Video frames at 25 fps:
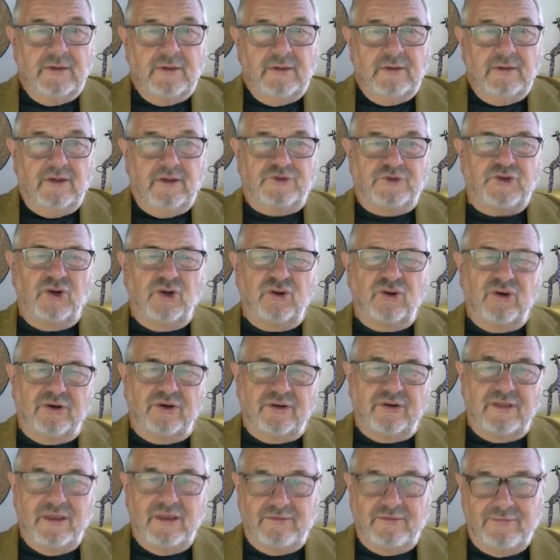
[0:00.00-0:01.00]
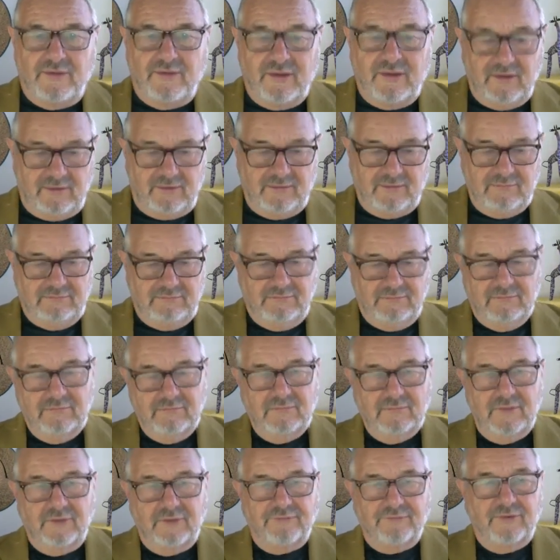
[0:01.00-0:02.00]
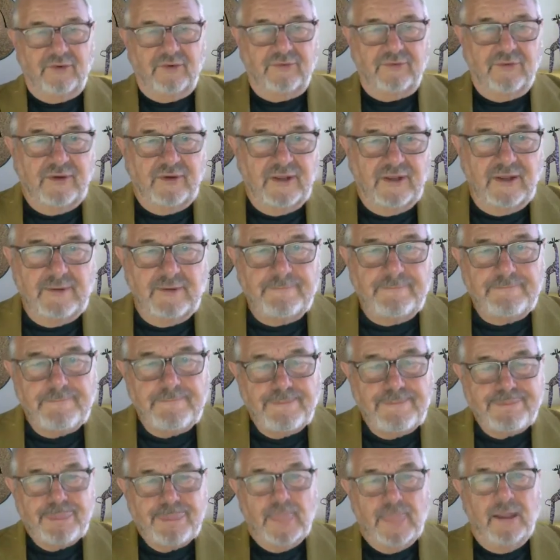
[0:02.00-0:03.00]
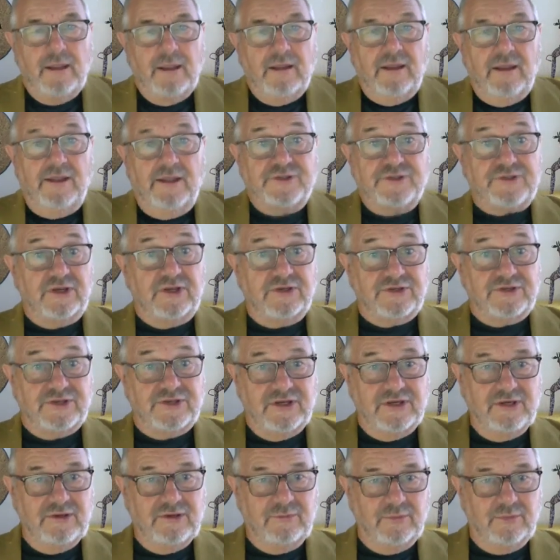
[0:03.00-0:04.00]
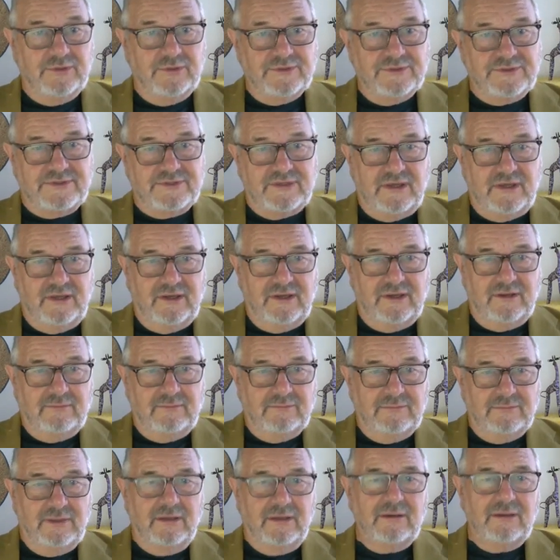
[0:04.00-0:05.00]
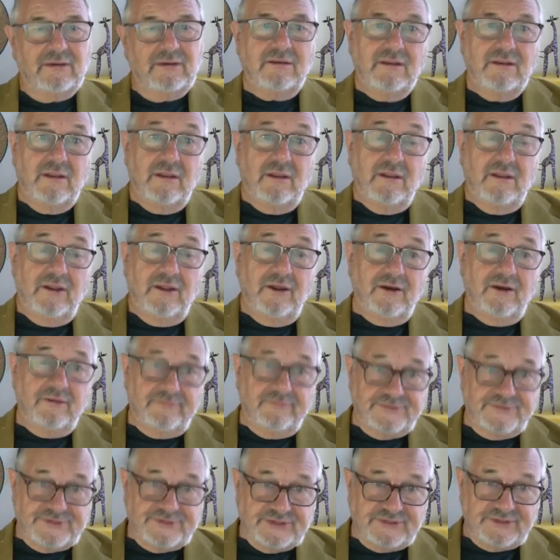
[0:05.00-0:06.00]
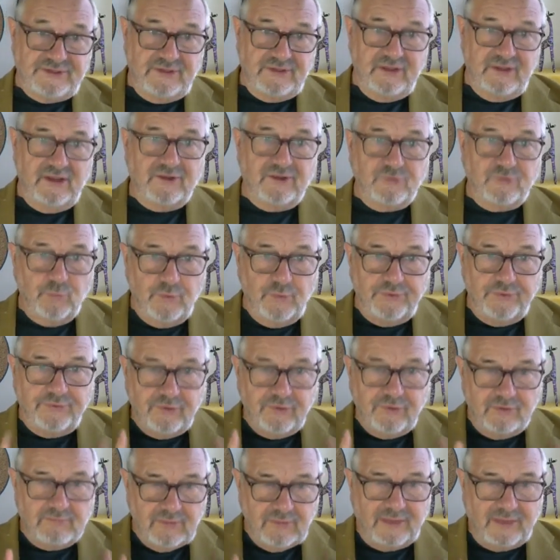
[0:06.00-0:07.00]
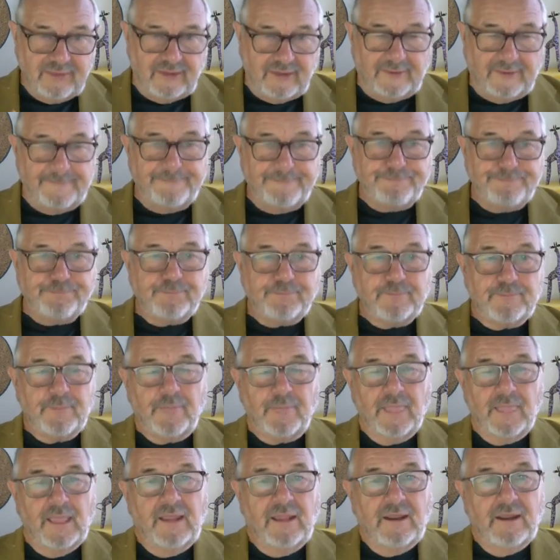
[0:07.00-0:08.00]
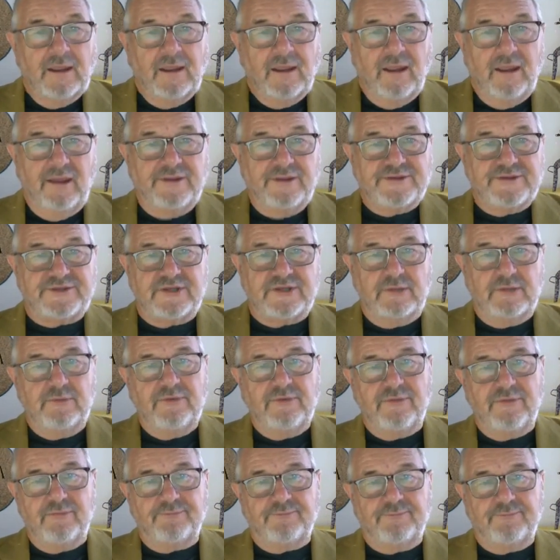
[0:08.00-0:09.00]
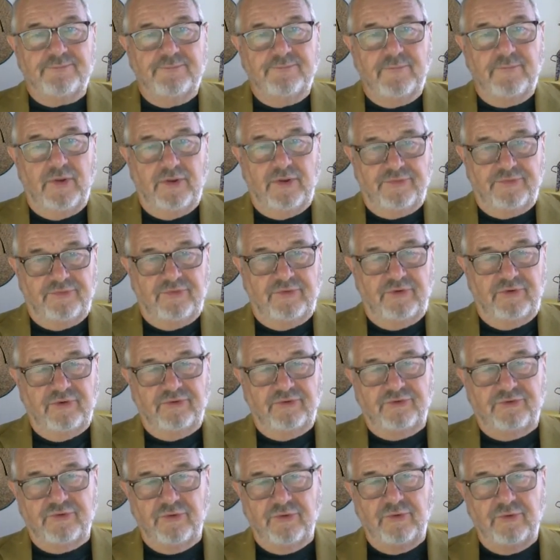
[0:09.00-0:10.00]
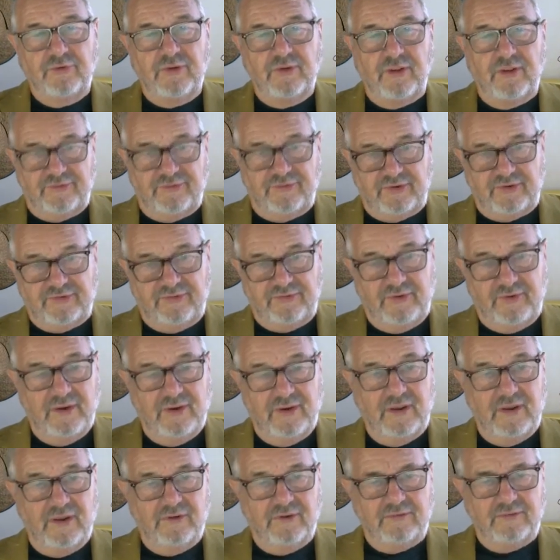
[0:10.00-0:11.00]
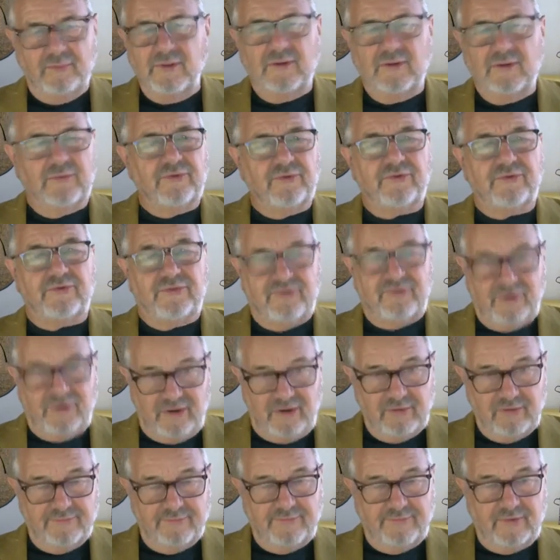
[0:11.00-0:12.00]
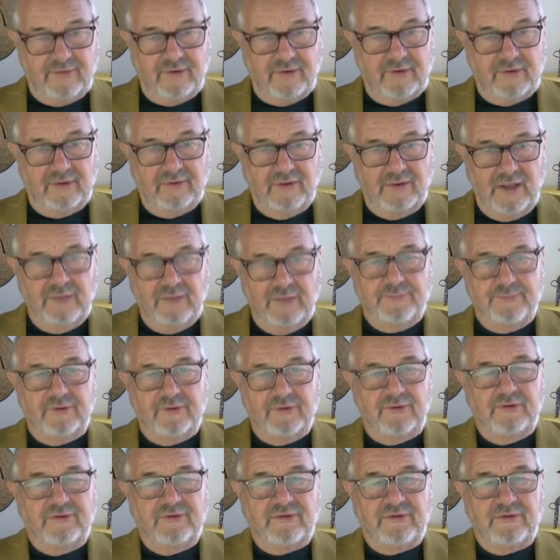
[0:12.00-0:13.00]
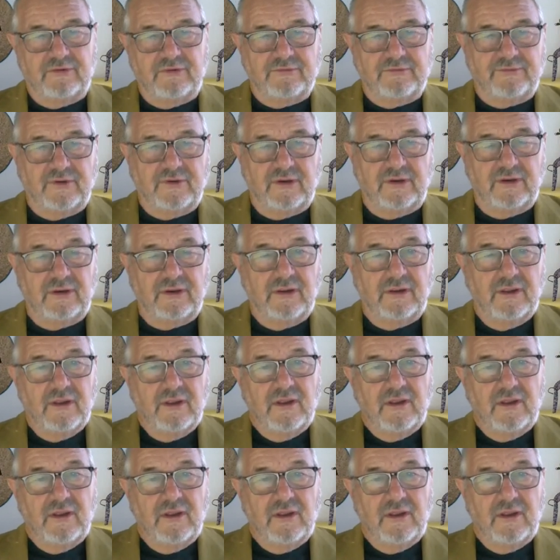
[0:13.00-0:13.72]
a chocolate cafe. I forgot the name. And so she was held up for 16 hours with her mother. And some of the hostages during that 16 hours, I mean, it was terrifying, absolutely terrifying.